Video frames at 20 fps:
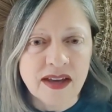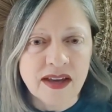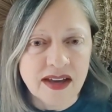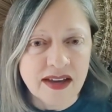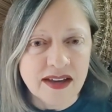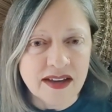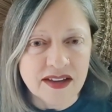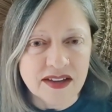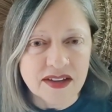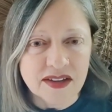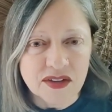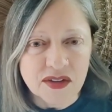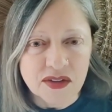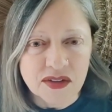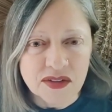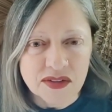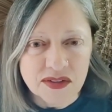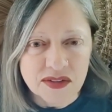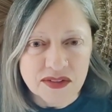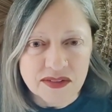
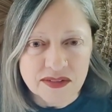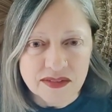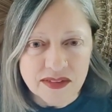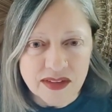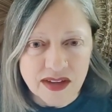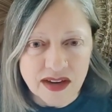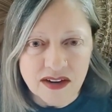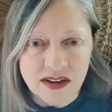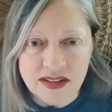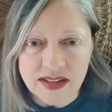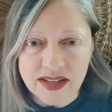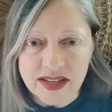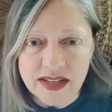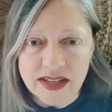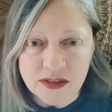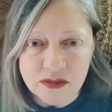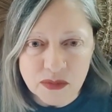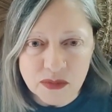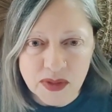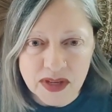Our
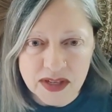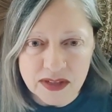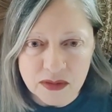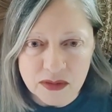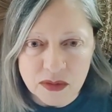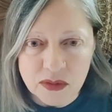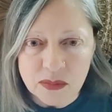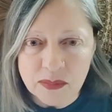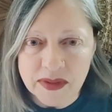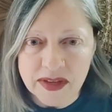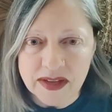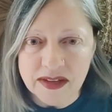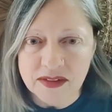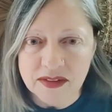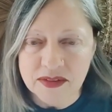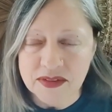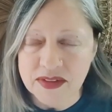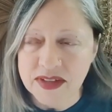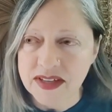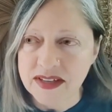Lady of Guadalupe,
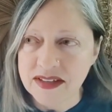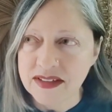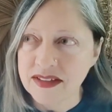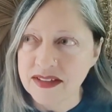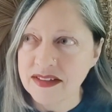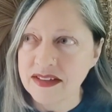right?